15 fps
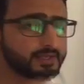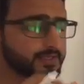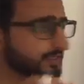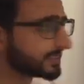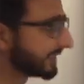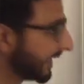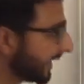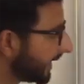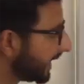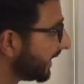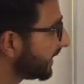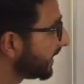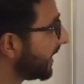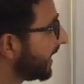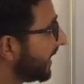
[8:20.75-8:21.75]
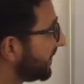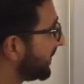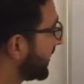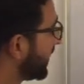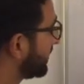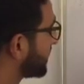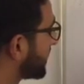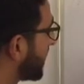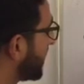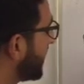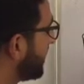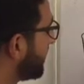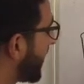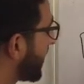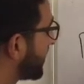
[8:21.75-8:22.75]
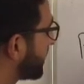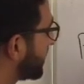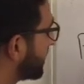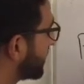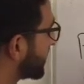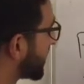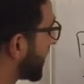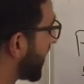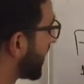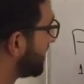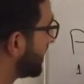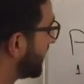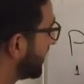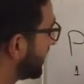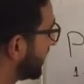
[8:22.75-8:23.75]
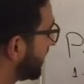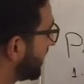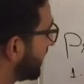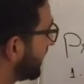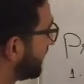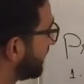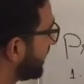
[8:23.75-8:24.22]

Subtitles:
is that if three vectors, I mean if